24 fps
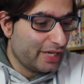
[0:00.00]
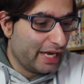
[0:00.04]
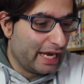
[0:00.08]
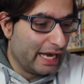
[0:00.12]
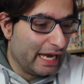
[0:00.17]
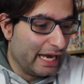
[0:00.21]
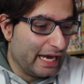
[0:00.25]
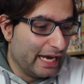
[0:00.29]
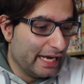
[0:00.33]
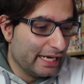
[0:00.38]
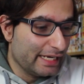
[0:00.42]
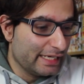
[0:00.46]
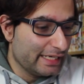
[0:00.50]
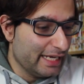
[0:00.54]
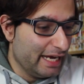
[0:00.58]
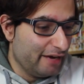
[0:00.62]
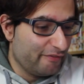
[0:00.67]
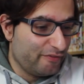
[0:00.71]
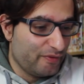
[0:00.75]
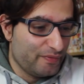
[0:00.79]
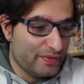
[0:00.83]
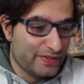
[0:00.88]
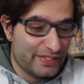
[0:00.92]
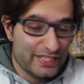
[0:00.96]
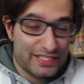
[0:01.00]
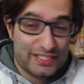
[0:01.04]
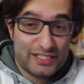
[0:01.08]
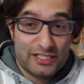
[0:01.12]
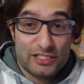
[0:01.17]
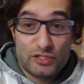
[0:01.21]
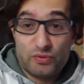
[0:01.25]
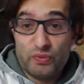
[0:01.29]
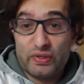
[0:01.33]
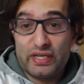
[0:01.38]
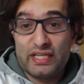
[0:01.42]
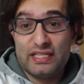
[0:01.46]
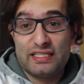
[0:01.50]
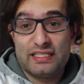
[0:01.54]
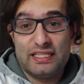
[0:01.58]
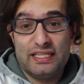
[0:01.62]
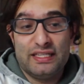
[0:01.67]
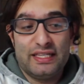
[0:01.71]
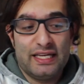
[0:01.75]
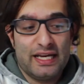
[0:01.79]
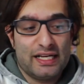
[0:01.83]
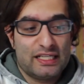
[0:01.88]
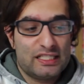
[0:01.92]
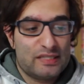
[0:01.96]
And yeah, from the distance we can see
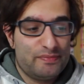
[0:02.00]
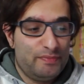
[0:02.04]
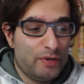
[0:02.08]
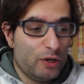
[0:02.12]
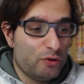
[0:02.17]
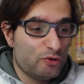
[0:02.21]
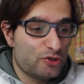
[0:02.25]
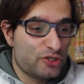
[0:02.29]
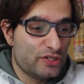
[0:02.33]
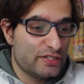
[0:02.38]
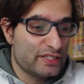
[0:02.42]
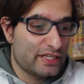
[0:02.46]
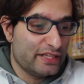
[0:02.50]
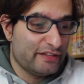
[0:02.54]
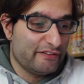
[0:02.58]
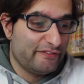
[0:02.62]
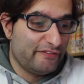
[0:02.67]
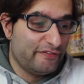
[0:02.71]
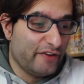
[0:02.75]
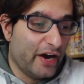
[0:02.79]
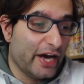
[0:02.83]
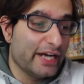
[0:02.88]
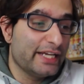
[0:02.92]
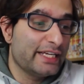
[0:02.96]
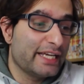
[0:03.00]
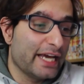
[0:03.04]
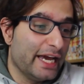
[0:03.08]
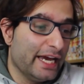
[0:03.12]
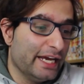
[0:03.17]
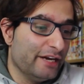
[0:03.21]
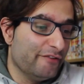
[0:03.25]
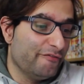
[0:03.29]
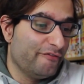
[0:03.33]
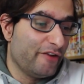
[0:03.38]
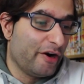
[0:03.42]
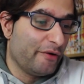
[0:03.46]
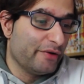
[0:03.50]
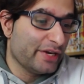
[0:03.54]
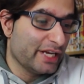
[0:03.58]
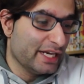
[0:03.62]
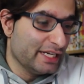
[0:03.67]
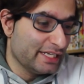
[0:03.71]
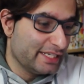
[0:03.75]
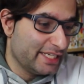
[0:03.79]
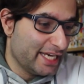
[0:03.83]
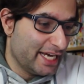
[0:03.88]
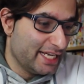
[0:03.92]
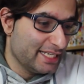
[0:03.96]
the explosions and the fight getting very
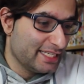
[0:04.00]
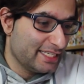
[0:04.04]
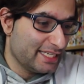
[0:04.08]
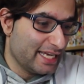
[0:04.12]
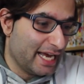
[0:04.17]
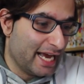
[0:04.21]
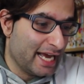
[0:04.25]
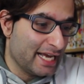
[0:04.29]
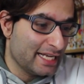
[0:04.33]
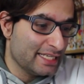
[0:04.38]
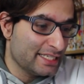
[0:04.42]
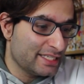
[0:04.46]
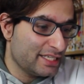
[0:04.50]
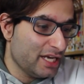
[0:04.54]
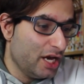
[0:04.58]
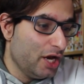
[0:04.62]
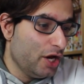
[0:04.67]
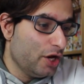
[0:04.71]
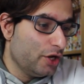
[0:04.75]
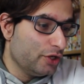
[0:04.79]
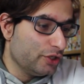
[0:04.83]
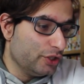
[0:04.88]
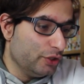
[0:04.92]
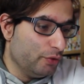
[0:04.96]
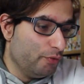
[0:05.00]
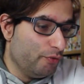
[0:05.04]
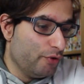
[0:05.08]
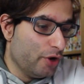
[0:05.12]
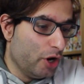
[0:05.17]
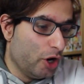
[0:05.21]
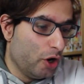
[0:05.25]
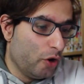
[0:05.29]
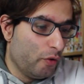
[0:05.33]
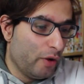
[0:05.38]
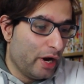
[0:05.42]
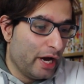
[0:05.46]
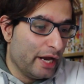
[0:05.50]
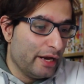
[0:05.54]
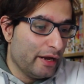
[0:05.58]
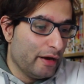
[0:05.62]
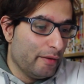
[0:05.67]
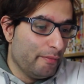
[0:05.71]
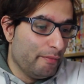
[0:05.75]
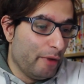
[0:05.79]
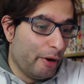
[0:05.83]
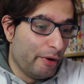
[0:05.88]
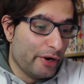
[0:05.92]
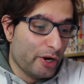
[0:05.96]
intense as Yuno and
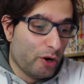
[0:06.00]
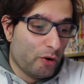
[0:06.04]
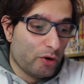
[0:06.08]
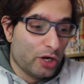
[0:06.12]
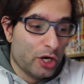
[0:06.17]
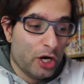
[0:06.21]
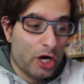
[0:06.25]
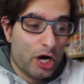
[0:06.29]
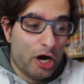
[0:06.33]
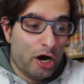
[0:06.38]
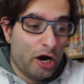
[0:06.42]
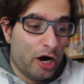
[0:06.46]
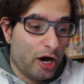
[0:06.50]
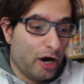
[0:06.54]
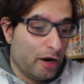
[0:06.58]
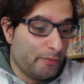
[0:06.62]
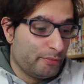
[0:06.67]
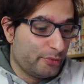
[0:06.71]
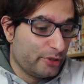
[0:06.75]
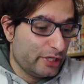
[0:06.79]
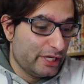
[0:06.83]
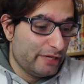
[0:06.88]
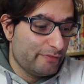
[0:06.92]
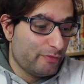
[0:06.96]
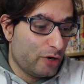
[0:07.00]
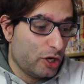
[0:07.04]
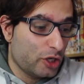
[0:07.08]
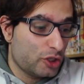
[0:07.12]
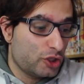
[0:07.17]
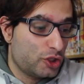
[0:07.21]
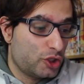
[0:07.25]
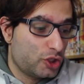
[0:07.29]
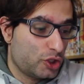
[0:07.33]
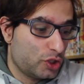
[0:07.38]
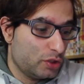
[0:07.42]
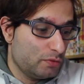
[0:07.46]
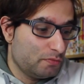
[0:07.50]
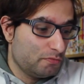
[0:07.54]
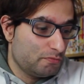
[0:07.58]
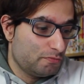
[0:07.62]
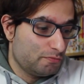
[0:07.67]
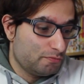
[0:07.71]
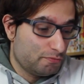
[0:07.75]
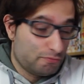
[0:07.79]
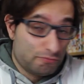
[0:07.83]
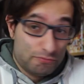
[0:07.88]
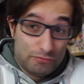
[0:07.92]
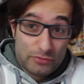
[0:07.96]
Mariola are pretty much
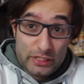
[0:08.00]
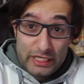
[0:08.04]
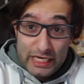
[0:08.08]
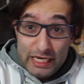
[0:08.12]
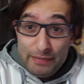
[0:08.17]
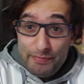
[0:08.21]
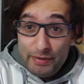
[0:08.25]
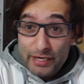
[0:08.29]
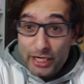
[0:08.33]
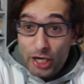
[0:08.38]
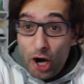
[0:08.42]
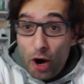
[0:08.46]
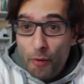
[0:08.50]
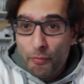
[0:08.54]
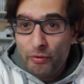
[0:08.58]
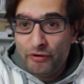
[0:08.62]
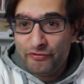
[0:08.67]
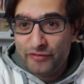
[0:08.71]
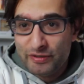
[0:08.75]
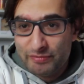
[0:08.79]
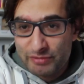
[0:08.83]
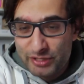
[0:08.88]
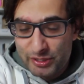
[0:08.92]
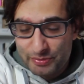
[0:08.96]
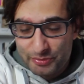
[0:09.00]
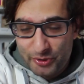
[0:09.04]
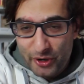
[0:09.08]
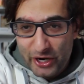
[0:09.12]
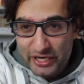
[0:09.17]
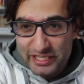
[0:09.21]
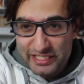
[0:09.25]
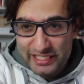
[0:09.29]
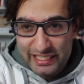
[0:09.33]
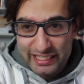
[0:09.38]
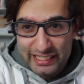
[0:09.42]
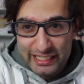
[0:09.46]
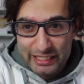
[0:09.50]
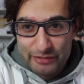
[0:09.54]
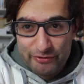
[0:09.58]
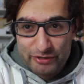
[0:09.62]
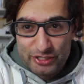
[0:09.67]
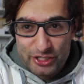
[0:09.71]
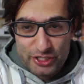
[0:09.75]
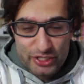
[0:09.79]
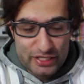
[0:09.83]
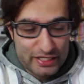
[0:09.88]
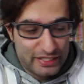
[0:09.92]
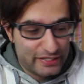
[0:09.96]
keeping up with him, surprisingly,
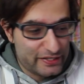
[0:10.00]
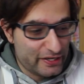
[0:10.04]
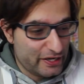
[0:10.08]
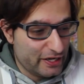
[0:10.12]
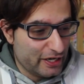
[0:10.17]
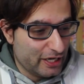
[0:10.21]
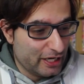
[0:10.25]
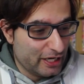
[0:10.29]
which is